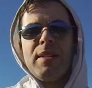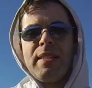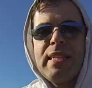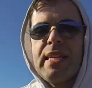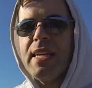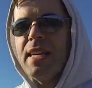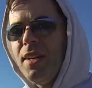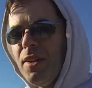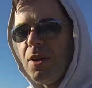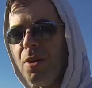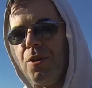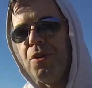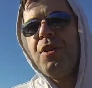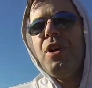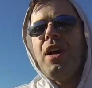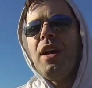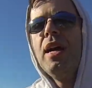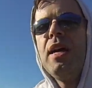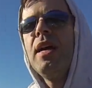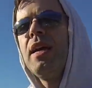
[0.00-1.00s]
killed,
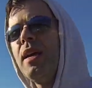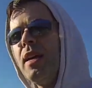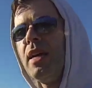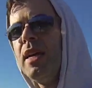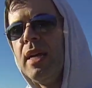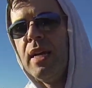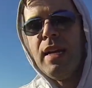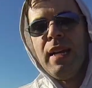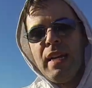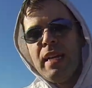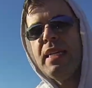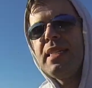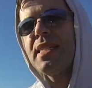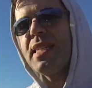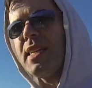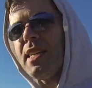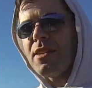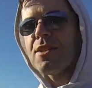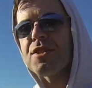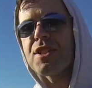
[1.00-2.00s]
his
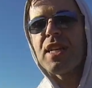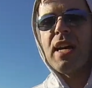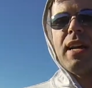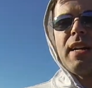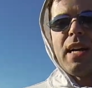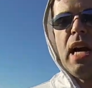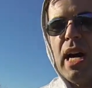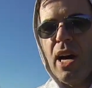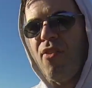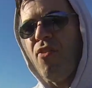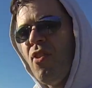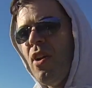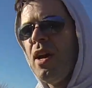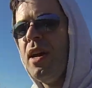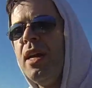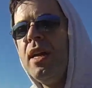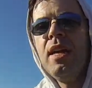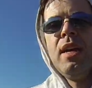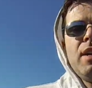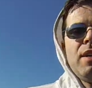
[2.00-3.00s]
ears cut off,
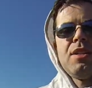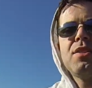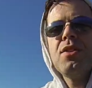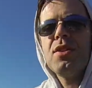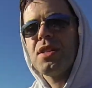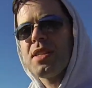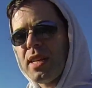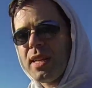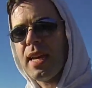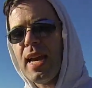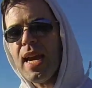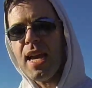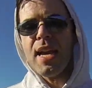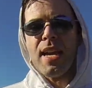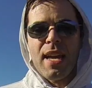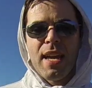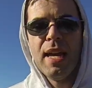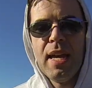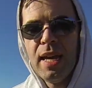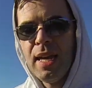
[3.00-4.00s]
so it's like,
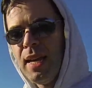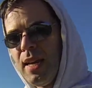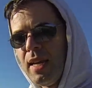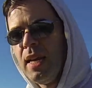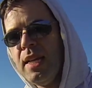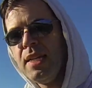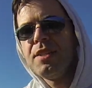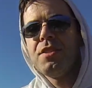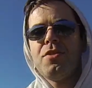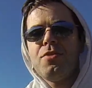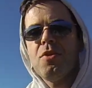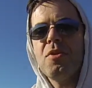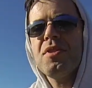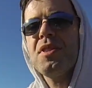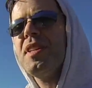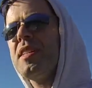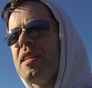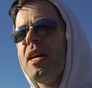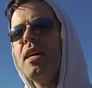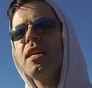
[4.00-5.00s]
hey, it's
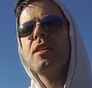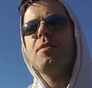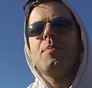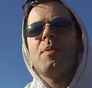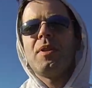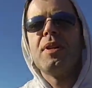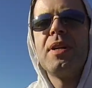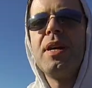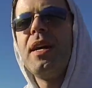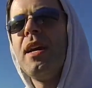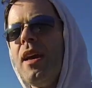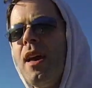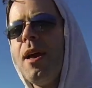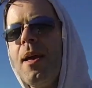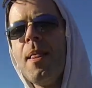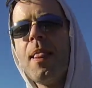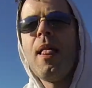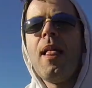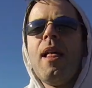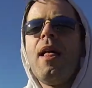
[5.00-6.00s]
Dorothy's husband.
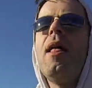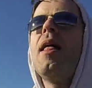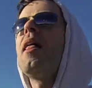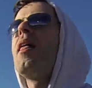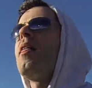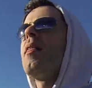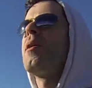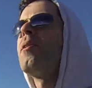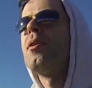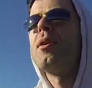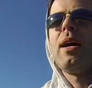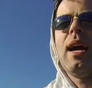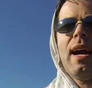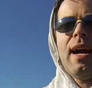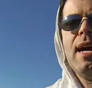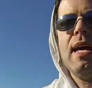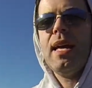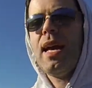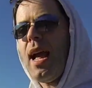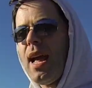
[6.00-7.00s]

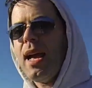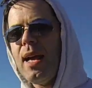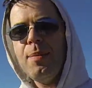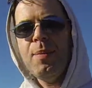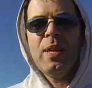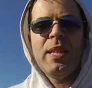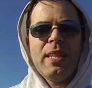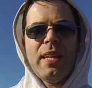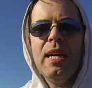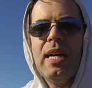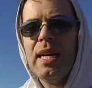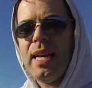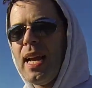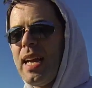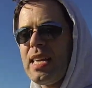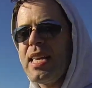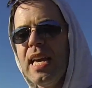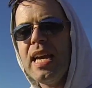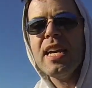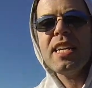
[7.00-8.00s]
I, I mean, like,
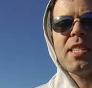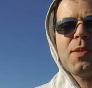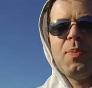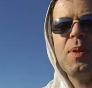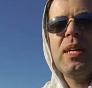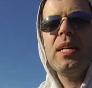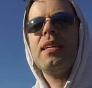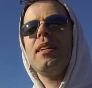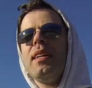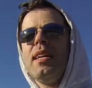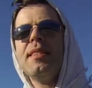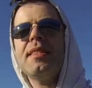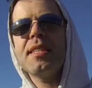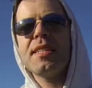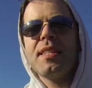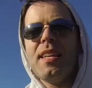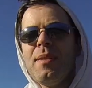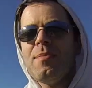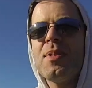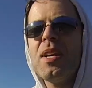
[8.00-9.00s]
I guess, but at
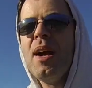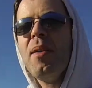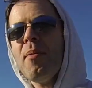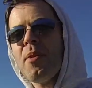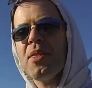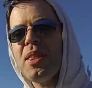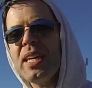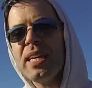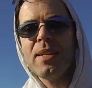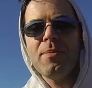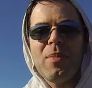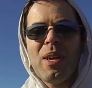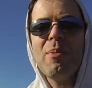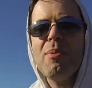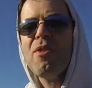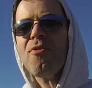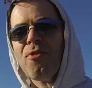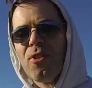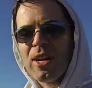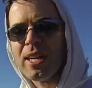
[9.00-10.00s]
the same time, I'm thinking
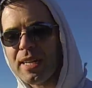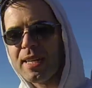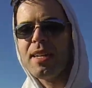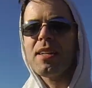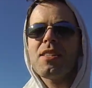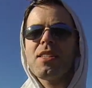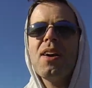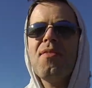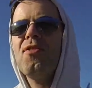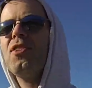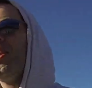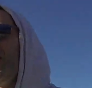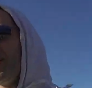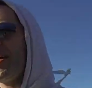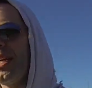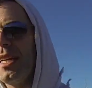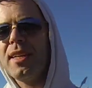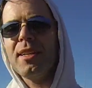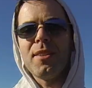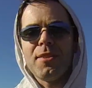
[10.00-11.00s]
maybe Frank cuts off a
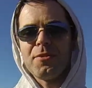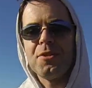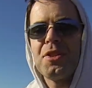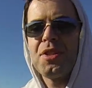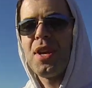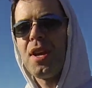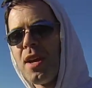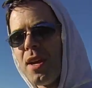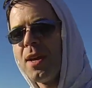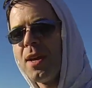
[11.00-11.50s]
lot of ears.